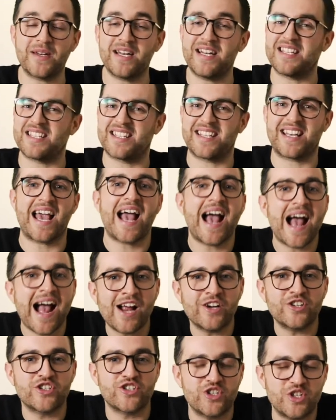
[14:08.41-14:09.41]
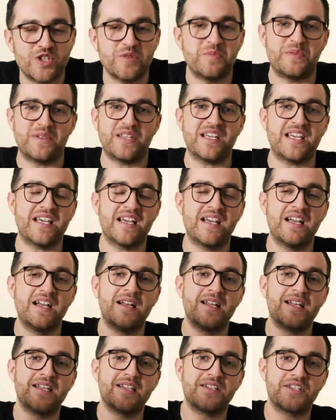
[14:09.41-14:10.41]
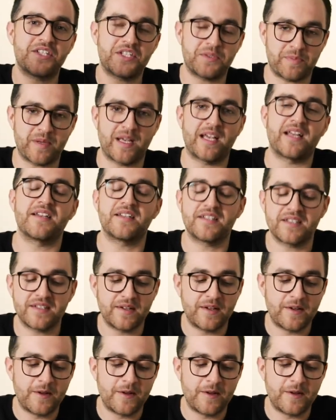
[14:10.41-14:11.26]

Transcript: It is cash to be spent.